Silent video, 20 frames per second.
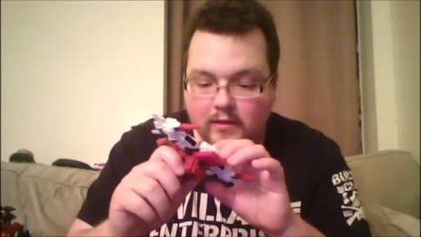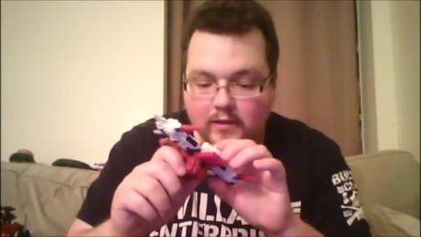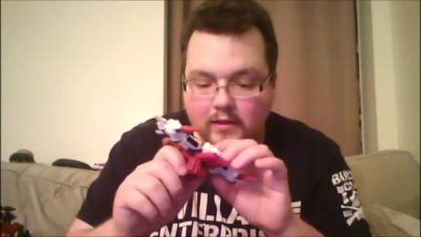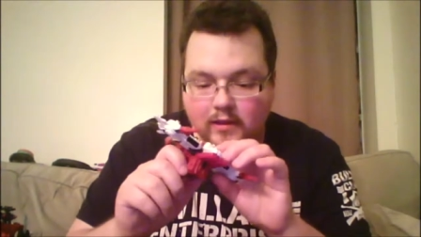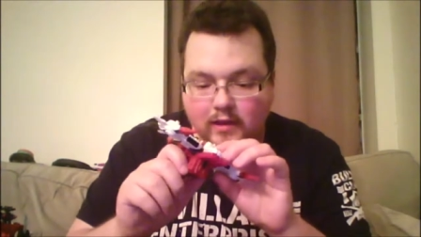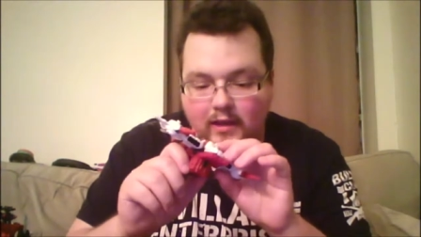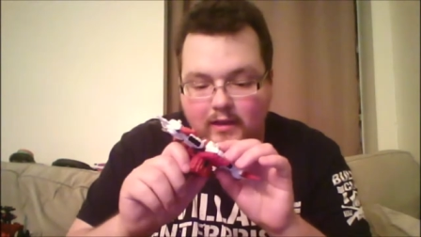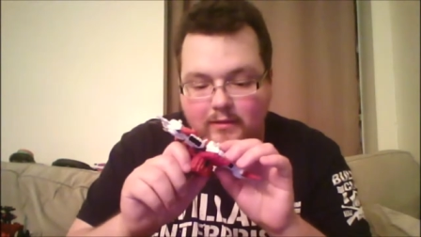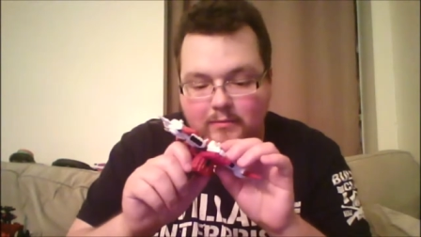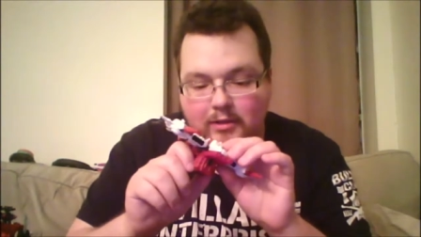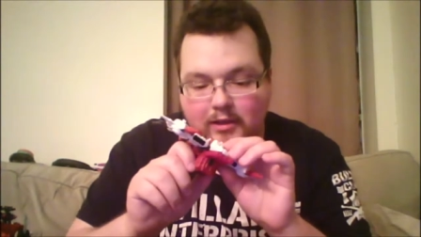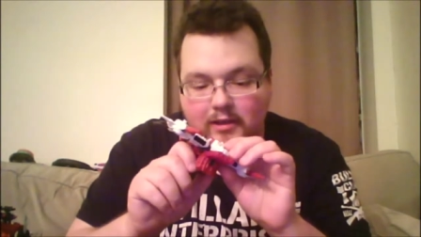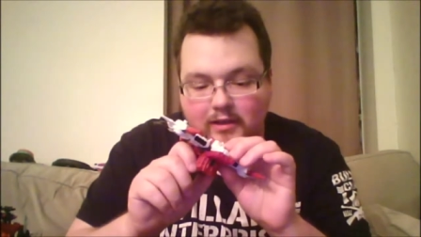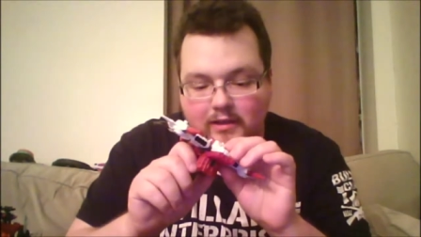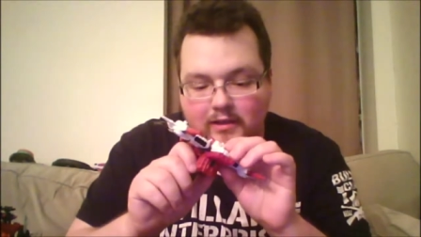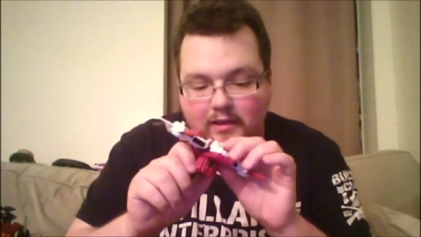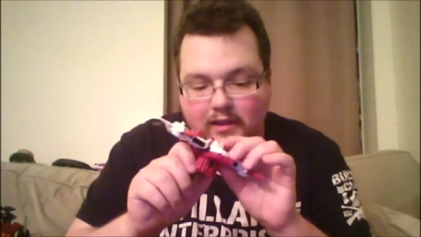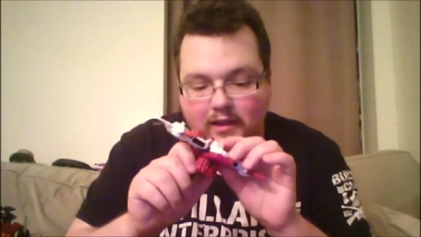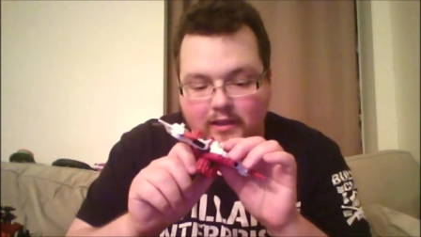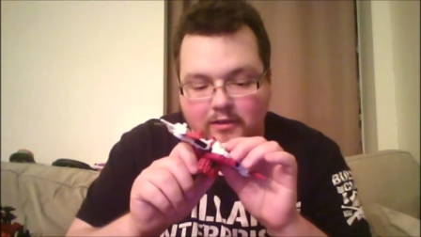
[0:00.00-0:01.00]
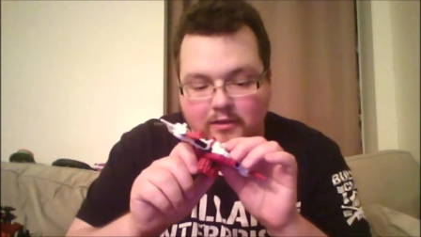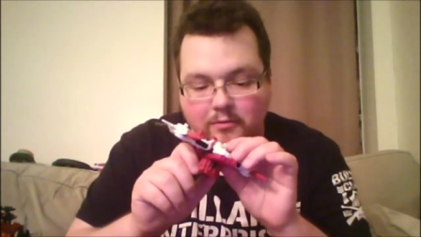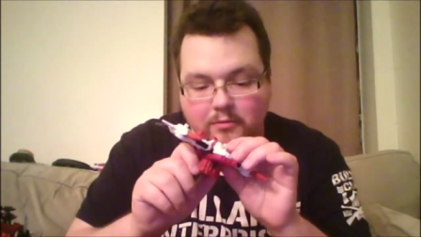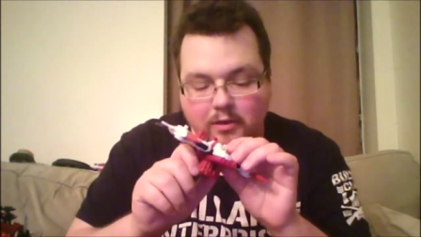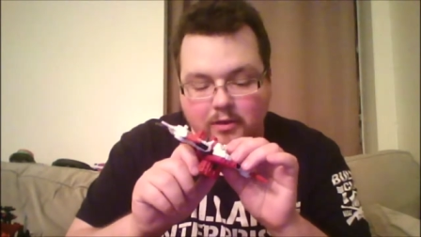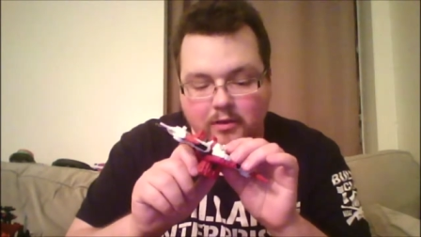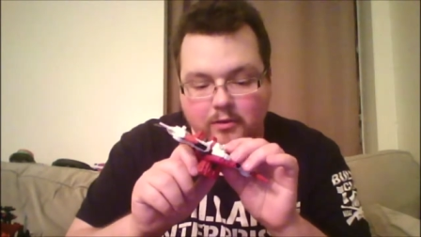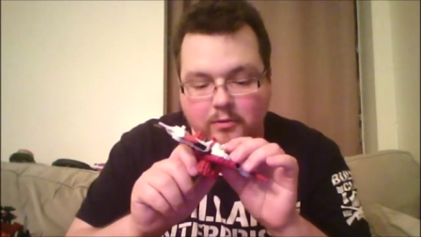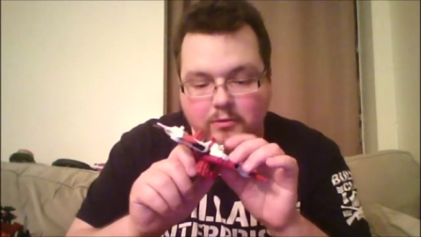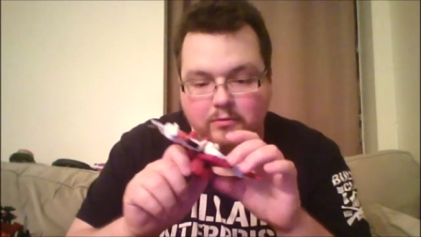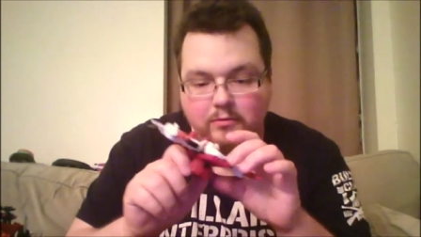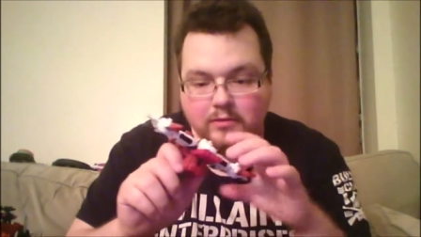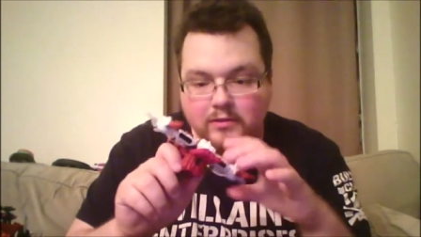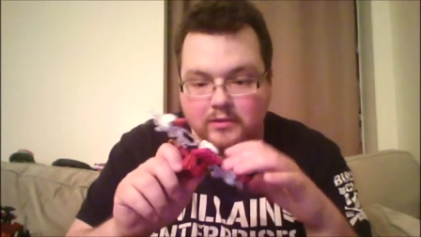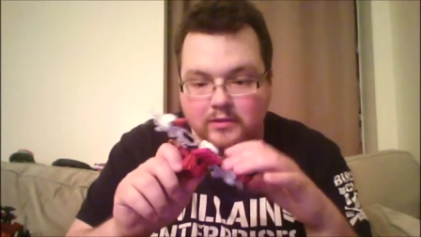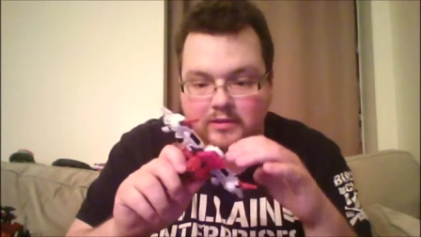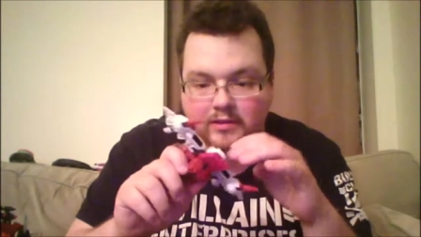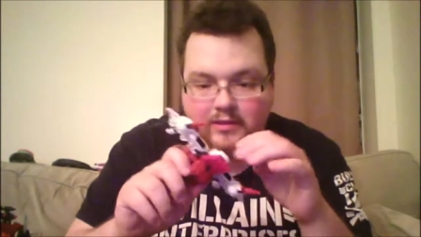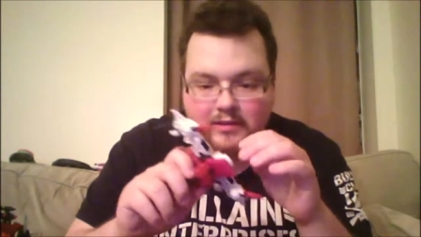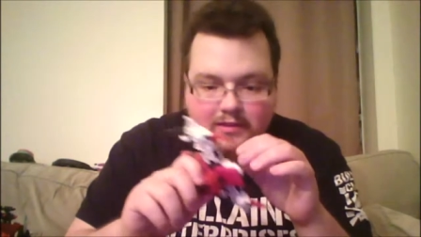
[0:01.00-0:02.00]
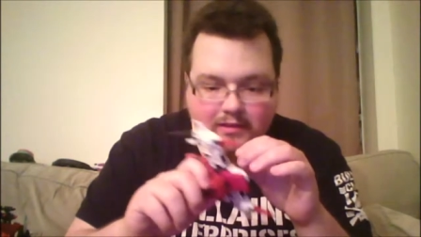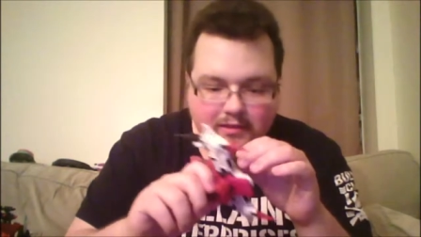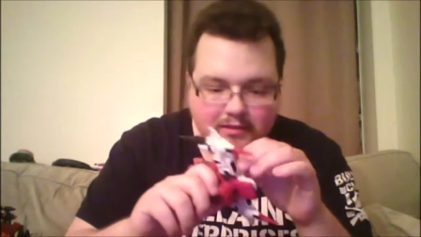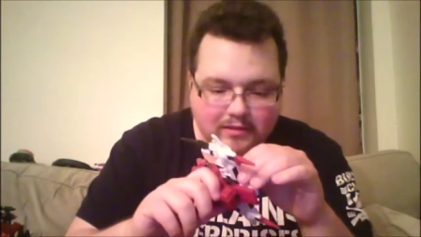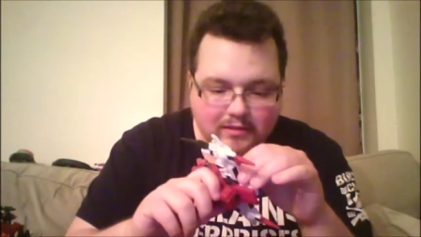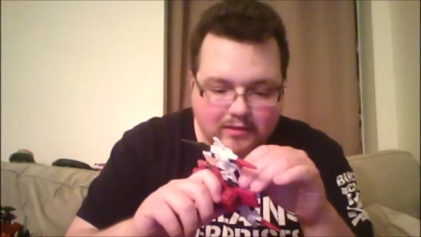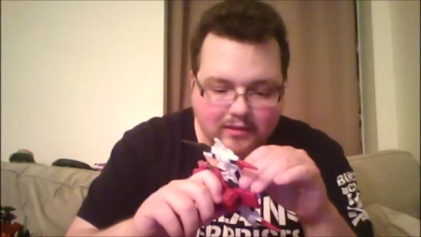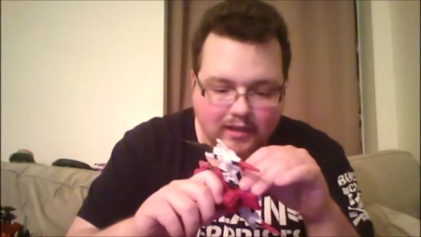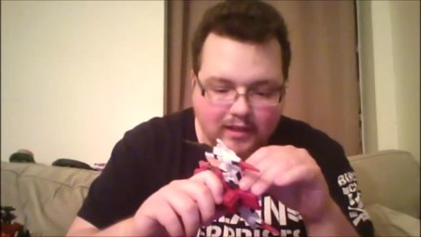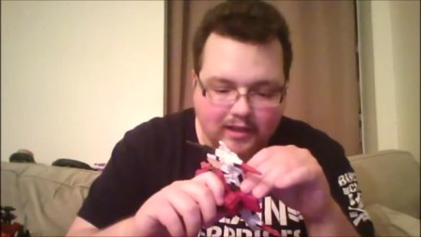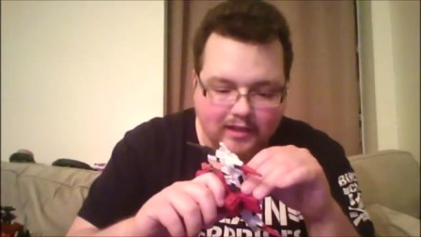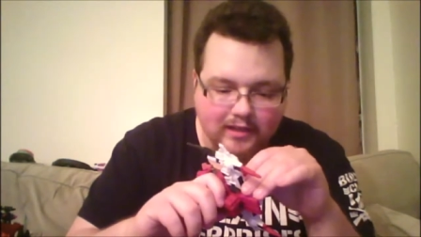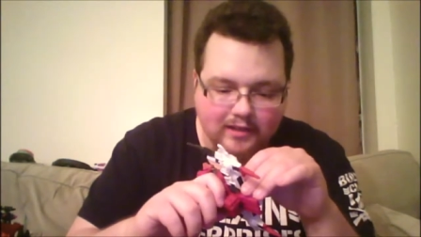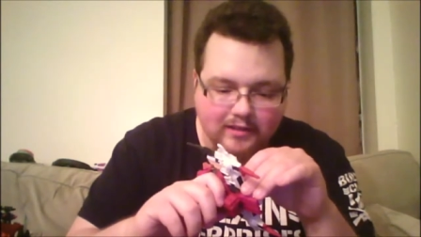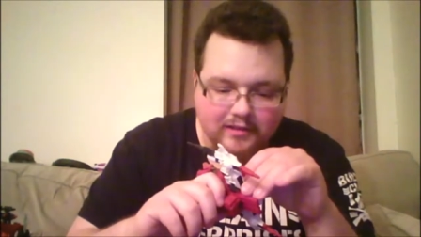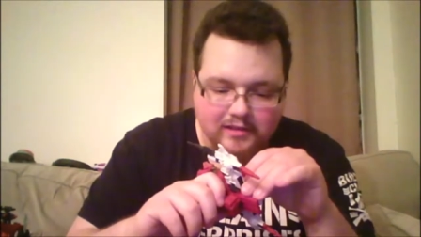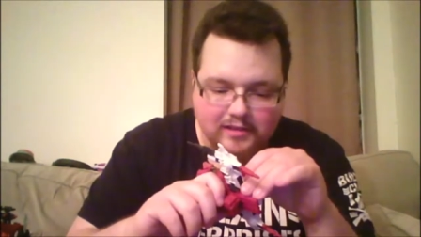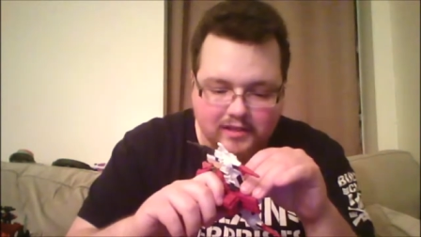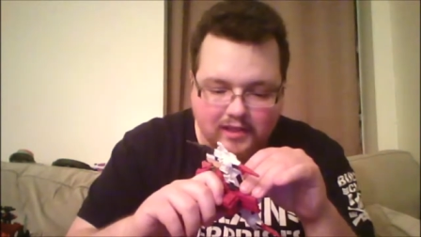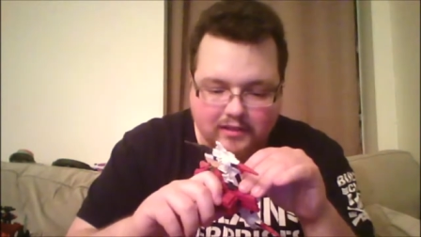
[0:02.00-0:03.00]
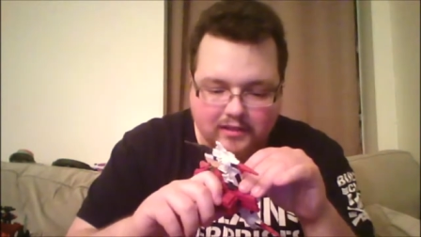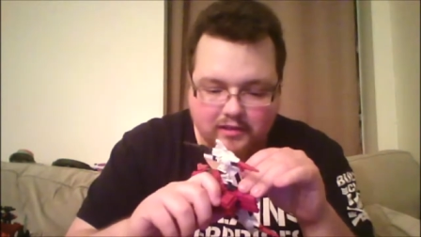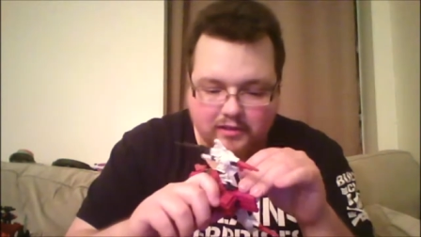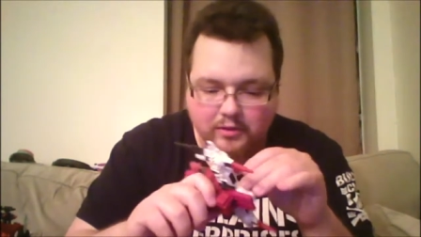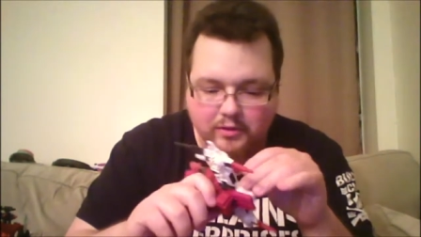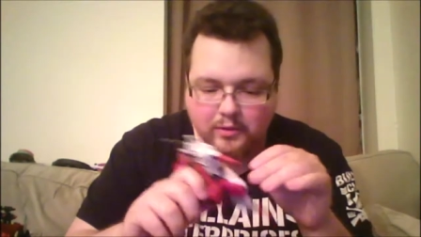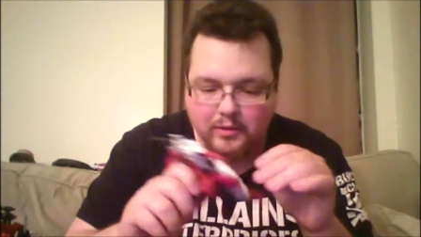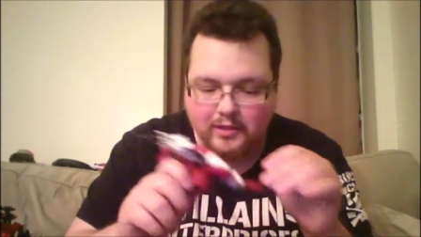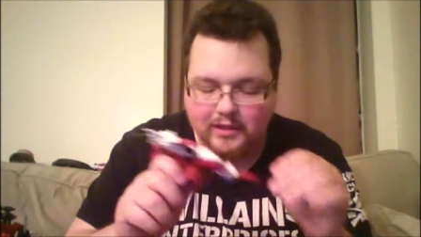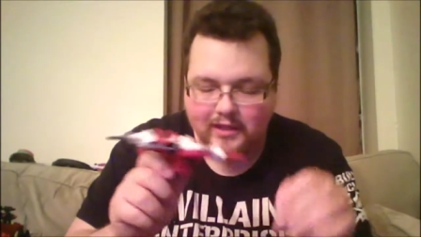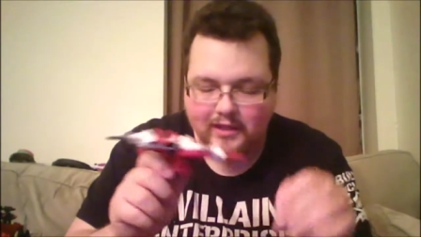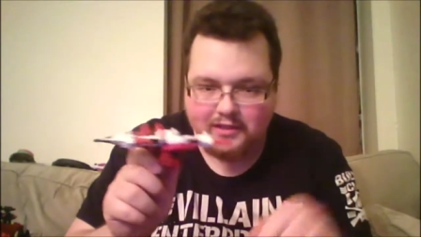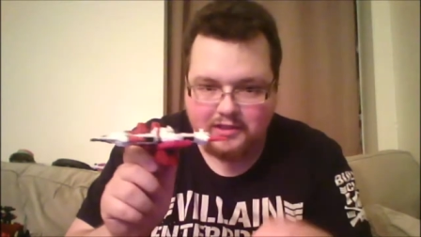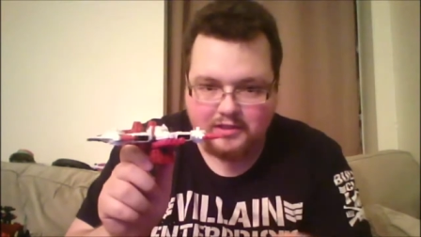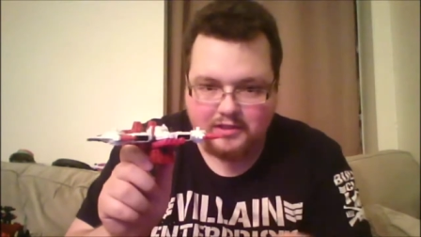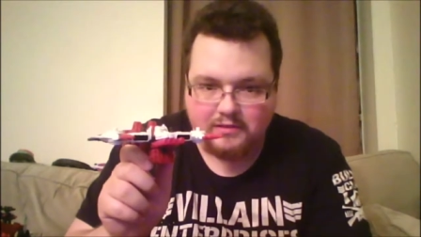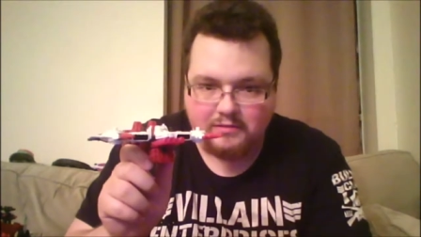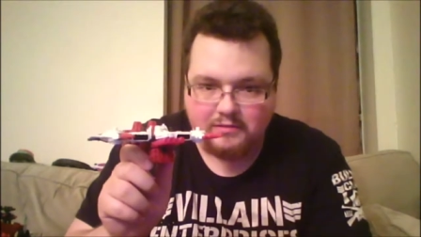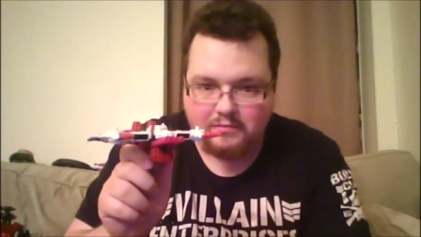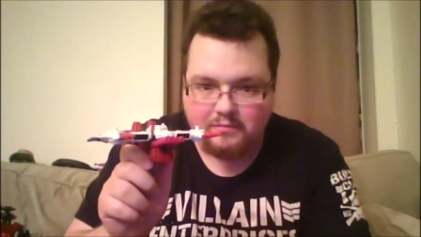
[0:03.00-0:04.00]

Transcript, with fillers: I'm not, I don't know. I didn't design the toy, I just,